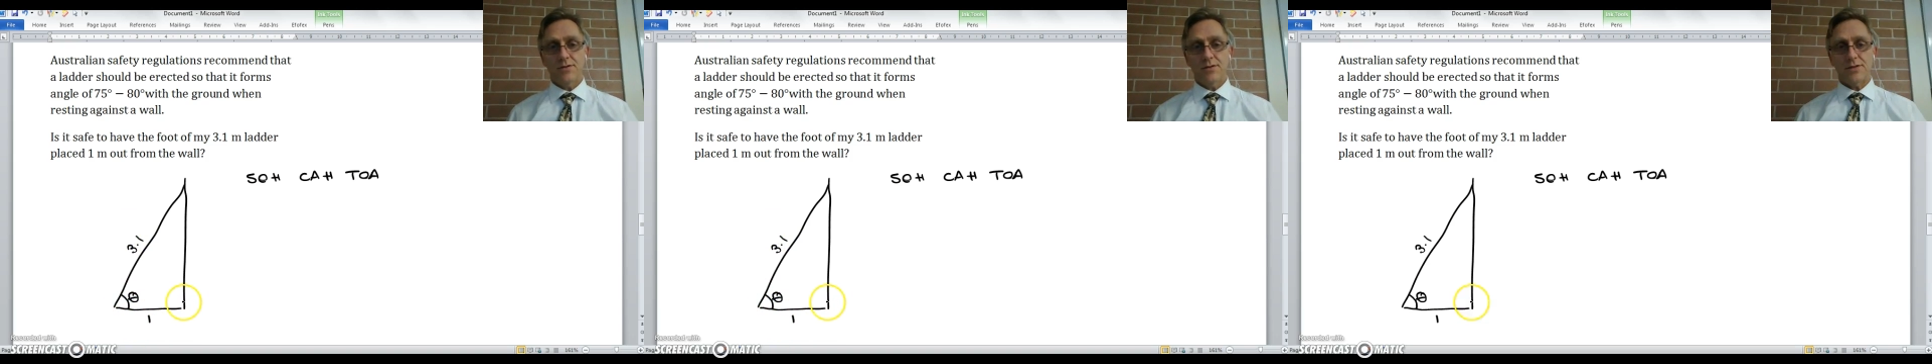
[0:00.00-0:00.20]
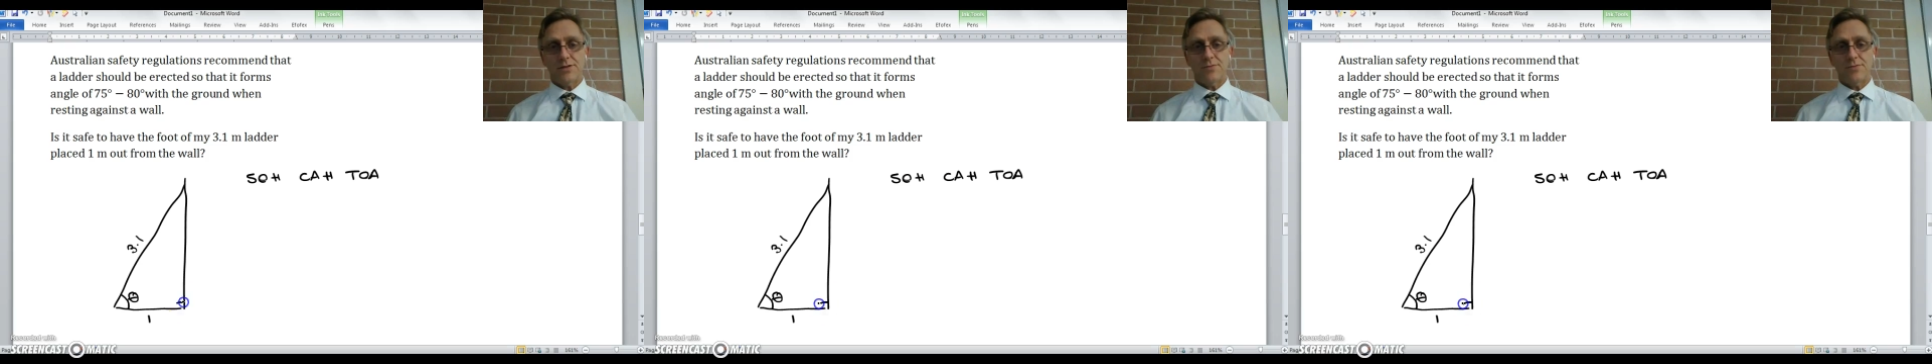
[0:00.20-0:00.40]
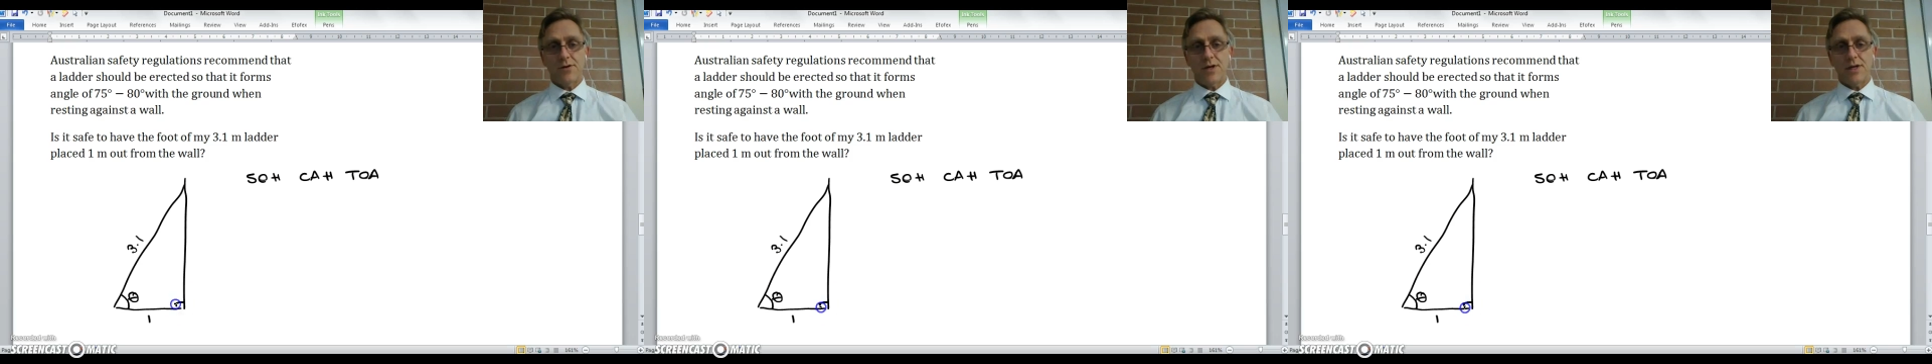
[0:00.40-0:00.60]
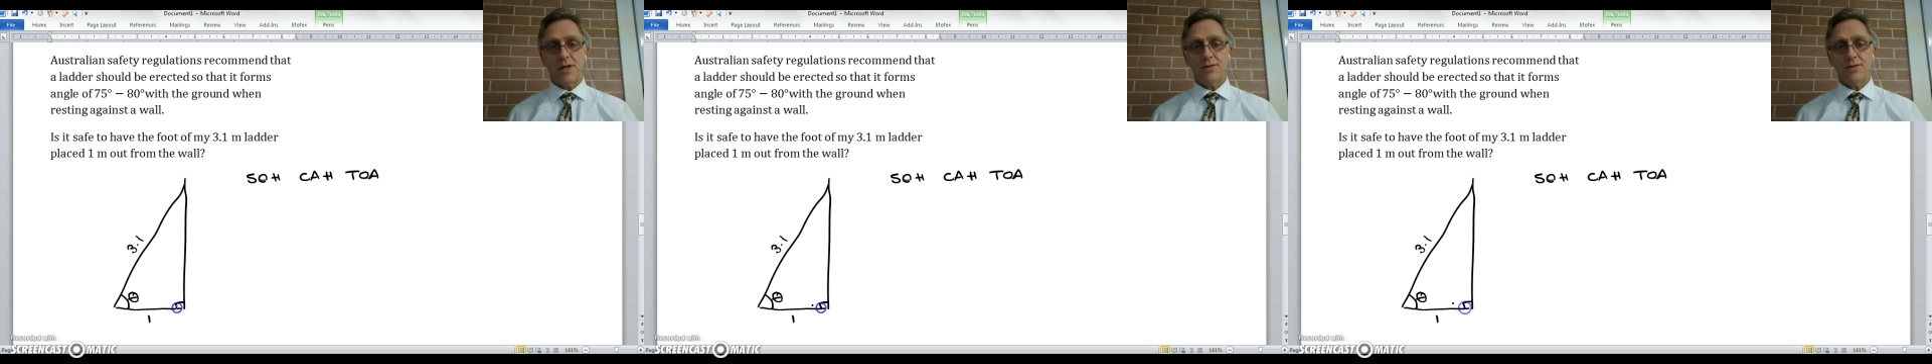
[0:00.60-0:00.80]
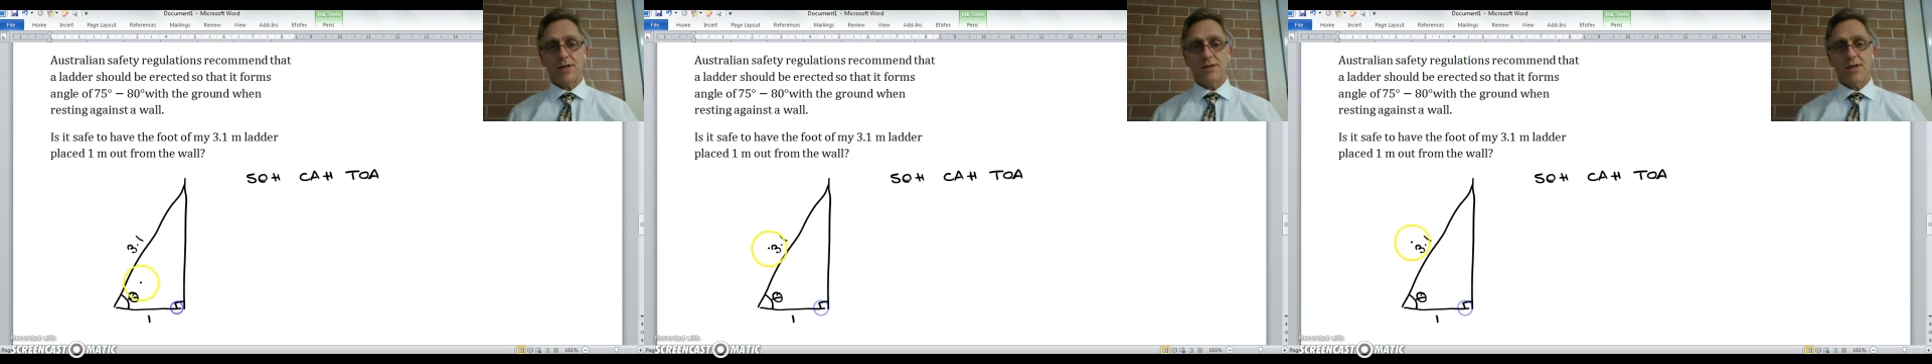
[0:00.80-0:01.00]
Let's write an
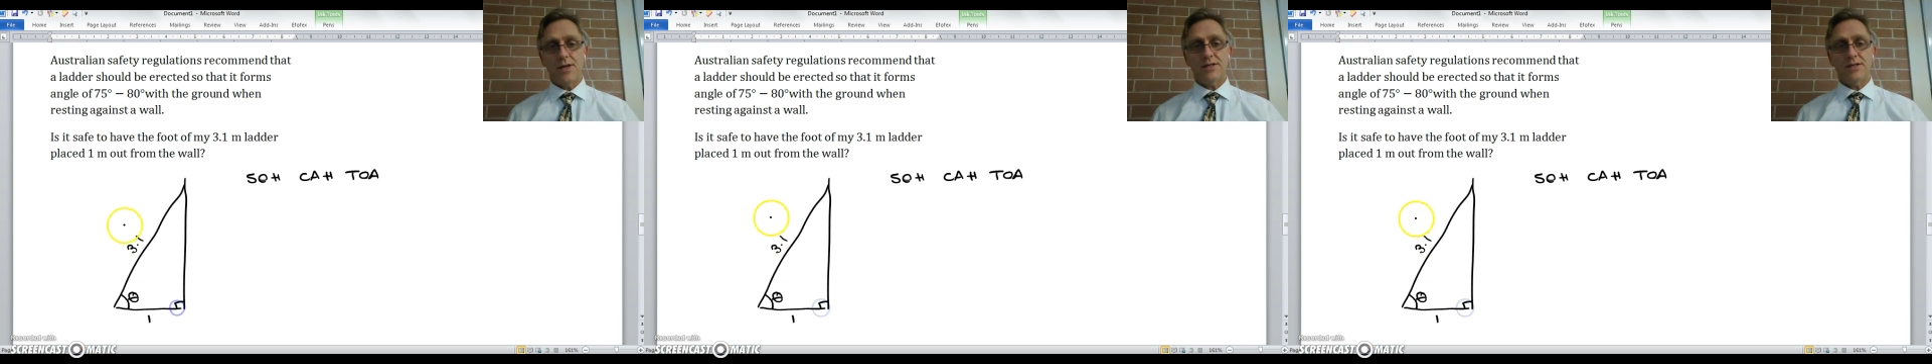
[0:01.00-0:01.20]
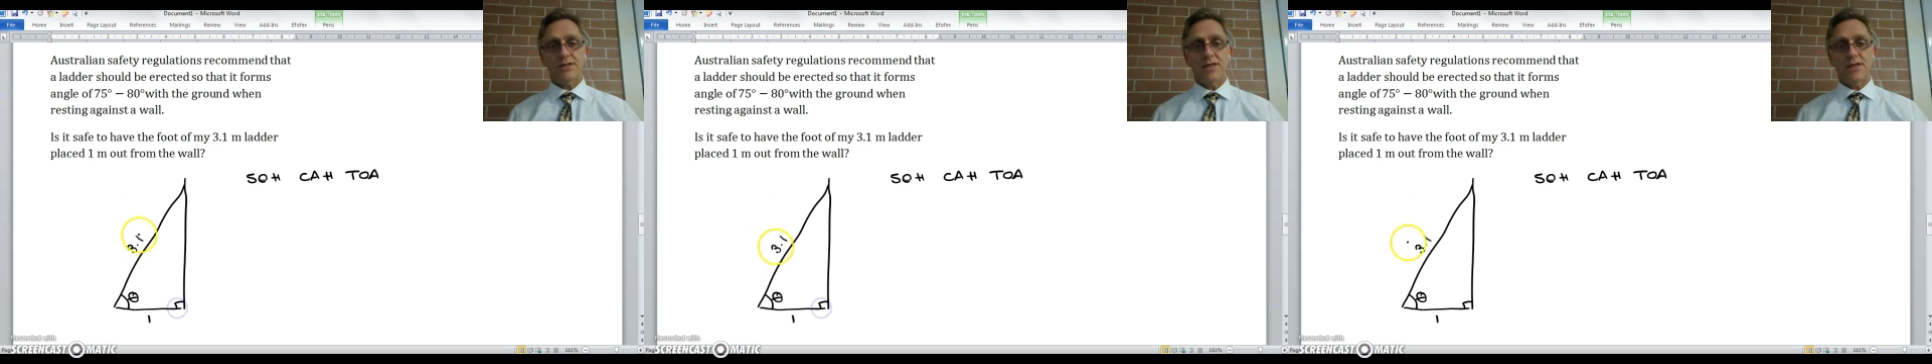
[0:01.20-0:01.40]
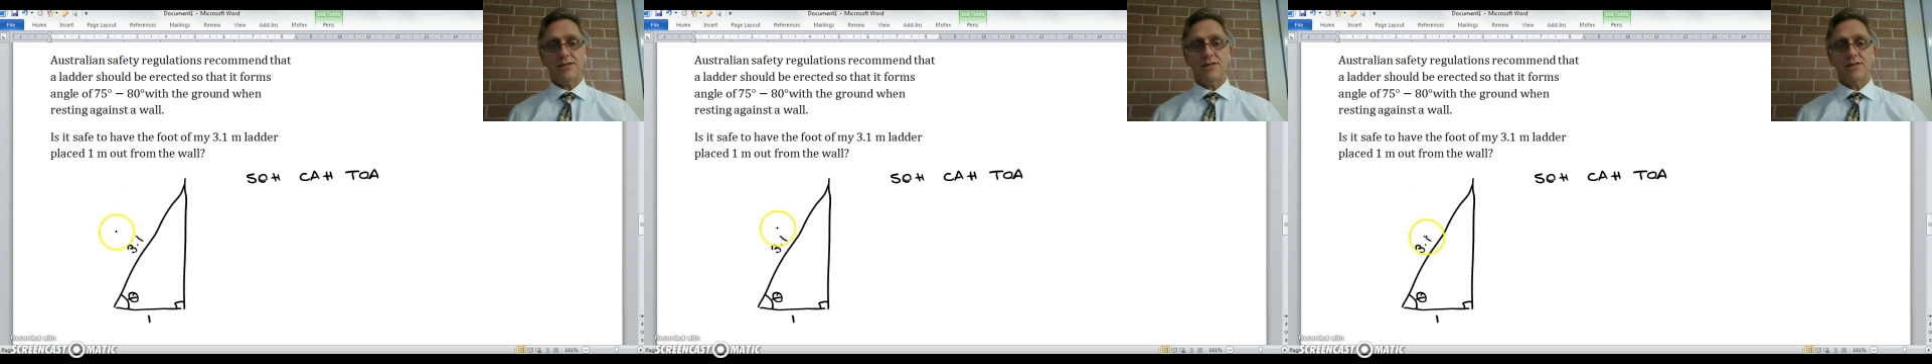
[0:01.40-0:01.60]
angle in there, so that's